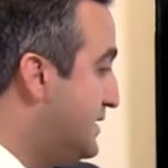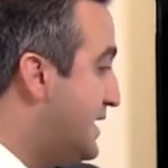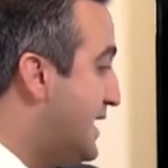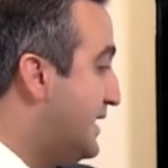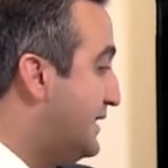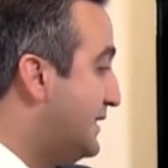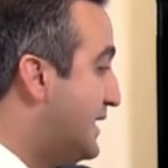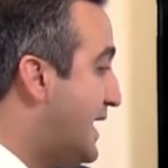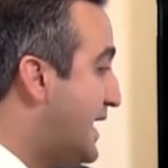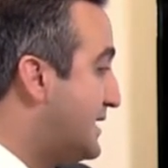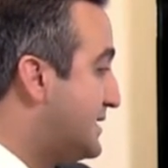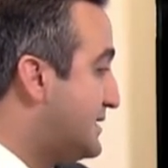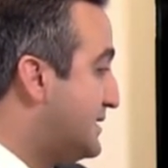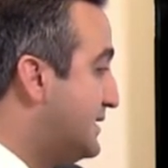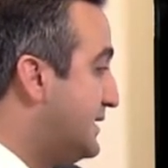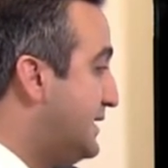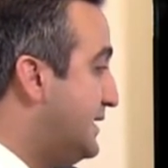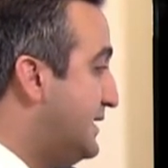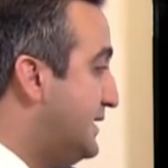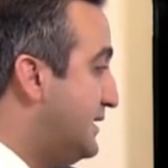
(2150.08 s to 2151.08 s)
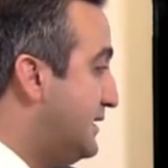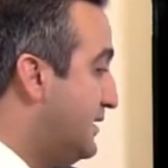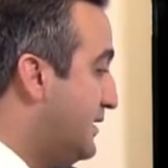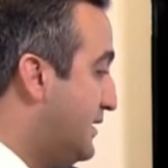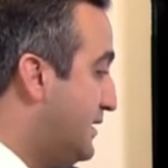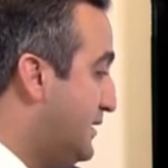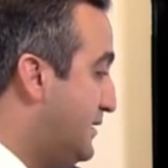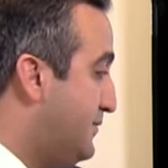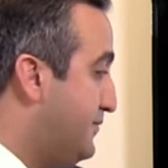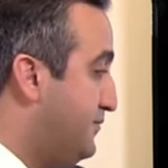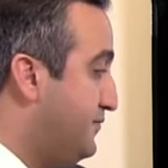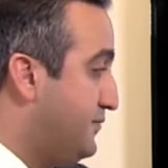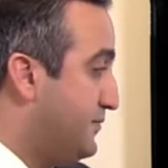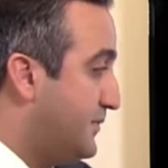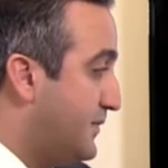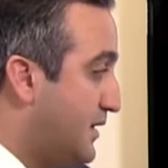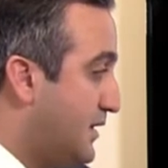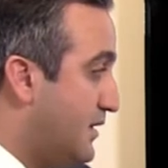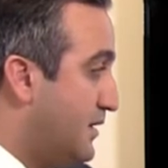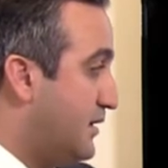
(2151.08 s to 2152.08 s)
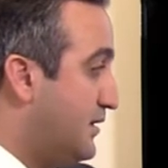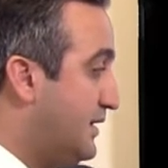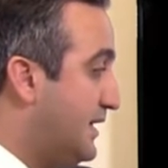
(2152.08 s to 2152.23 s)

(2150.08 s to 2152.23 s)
And lastly, um, uh,